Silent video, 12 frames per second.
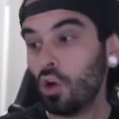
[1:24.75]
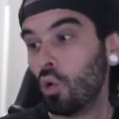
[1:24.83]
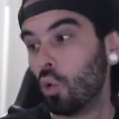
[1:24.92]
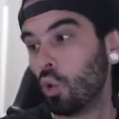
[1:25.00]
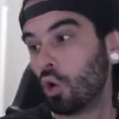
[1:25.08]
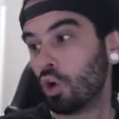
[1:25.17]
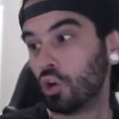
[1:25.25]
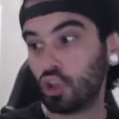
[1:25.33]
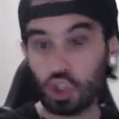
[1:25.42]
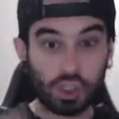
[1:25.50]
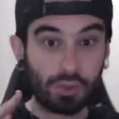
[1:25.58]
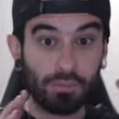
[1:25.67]
or
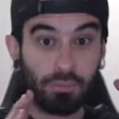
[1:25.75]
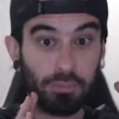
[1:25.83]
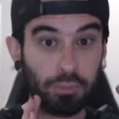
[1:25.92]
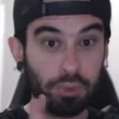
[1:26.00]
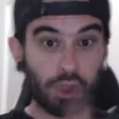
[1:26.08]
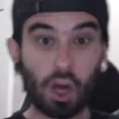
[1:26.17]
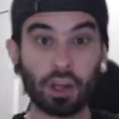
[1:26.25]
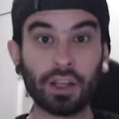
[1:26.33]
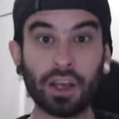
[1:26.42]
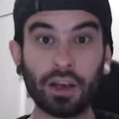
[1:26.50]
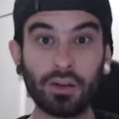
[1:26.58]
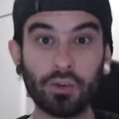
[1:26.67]
just
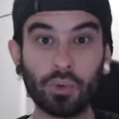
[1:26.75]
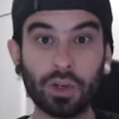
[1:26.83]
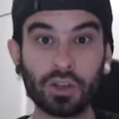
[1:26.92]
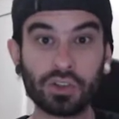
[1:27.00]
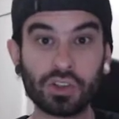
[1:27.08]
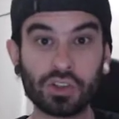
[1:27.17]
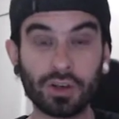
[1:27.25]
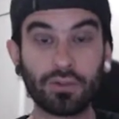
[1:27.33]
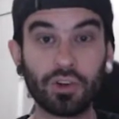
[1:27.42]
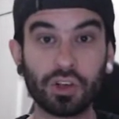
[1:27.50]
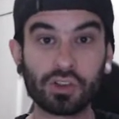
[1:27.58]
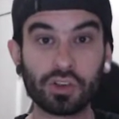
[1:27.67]
blocking out everyone else's
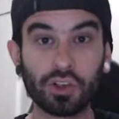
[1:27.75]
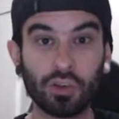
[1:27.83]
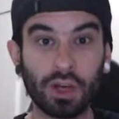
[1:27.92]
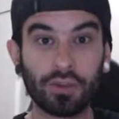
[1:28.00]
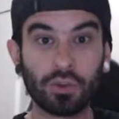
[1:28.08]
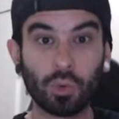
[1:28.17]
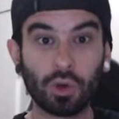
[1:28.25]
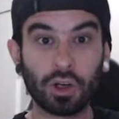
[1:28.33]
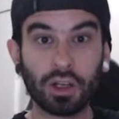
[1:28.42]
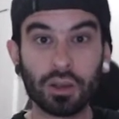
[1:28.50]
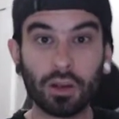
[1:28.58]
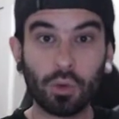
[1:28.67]
suffering so you don't have to
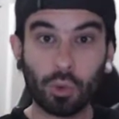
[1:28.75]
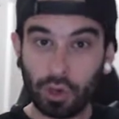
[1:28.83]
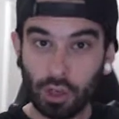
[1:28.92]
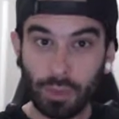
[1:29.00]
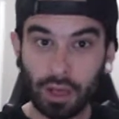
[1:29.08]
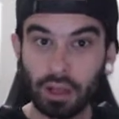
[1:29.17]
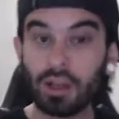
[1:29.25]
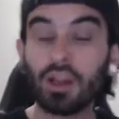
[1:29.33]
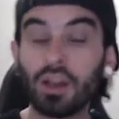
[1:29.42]
worry about it.